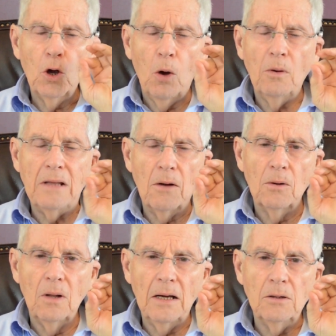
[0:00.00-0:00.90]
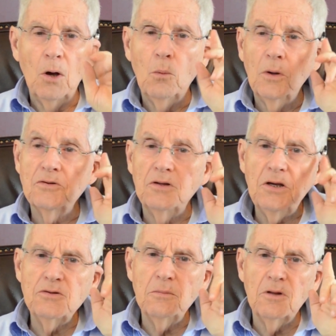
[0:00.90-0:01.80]
going down a light, which
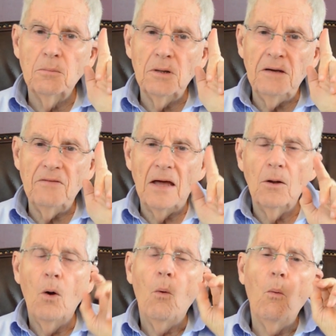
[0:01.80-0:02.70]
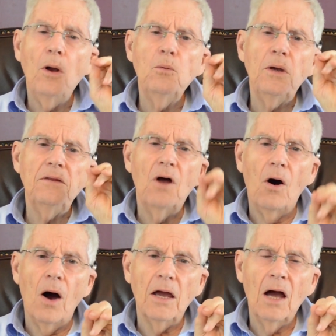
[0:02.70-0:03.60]
leads him to believe that when we
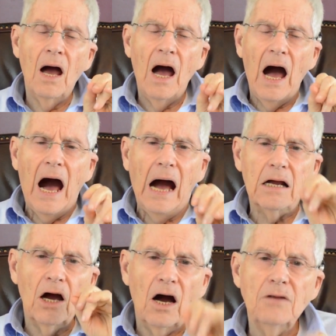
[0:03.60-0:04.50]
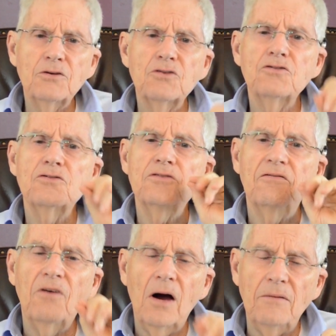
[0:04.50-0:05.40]
die, our consciousness
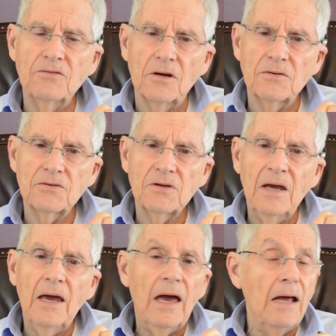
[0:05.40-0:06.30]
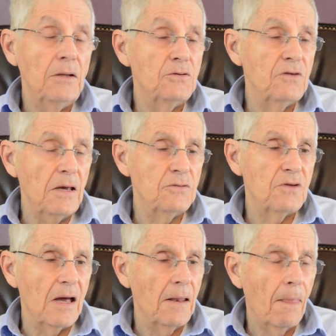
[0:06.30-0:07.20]
defies us. And he states
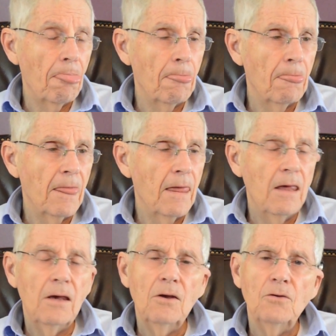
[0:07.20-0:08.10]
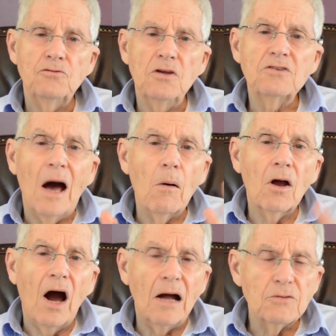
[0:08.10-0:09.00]
that Since our
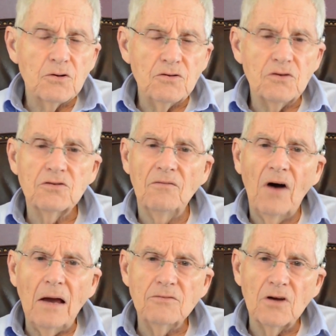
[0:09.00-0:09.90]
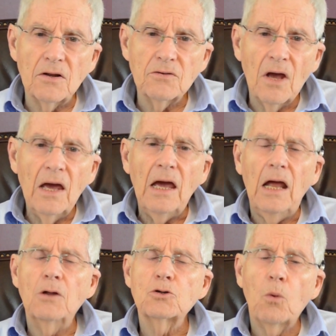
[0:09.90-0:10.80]
consciousness survives us,
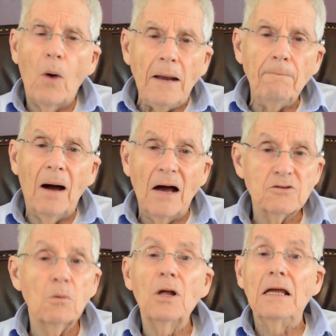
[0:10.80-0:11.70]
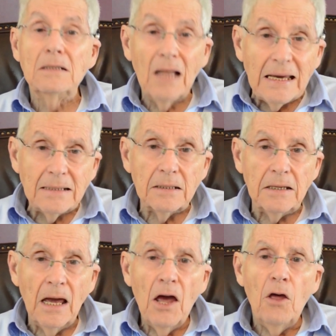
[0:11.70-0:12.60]
it is quite possible and
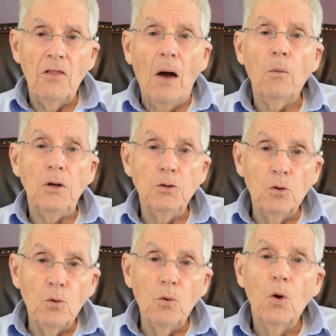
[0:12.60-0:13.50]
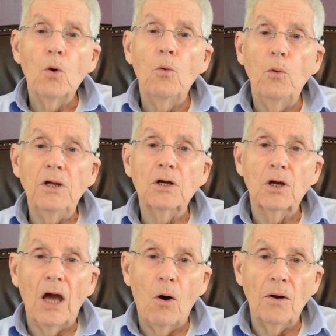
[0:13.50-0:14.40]
likely that we do
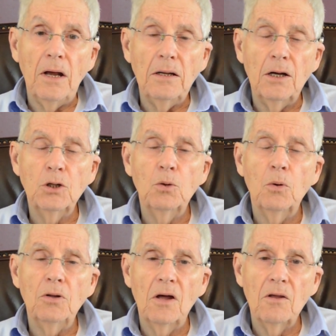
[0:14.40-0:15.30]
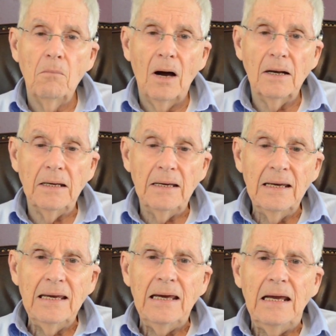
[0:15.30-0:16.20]
reincarnate into another body.
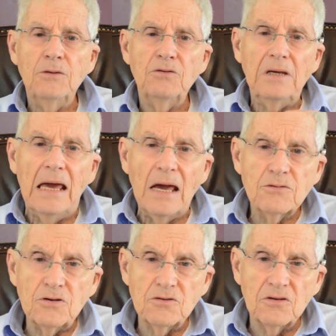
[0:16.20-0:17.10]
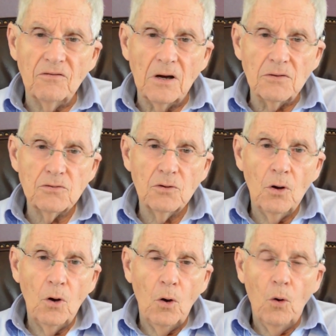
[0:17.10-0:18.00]
It's the essence of us.
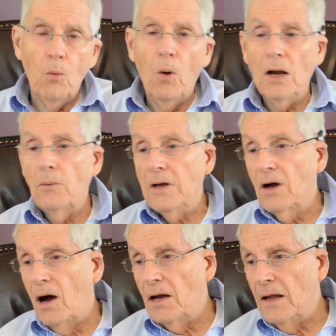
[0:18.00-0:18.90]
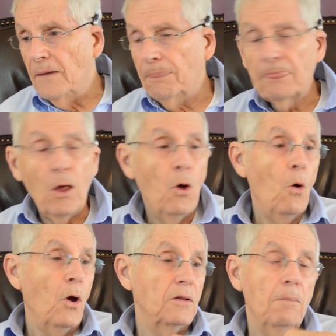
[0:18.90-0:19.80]
Why reincarnate?
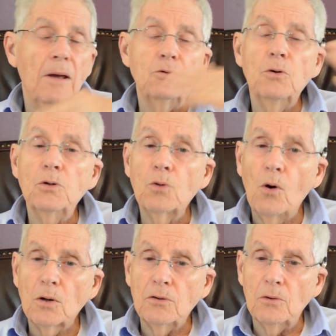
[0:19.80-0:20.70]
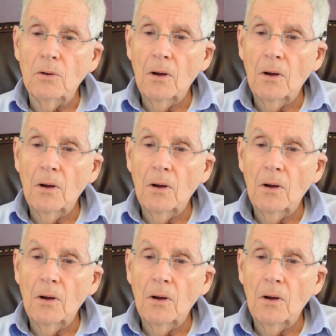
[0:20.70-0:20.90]
It depends who you talk to.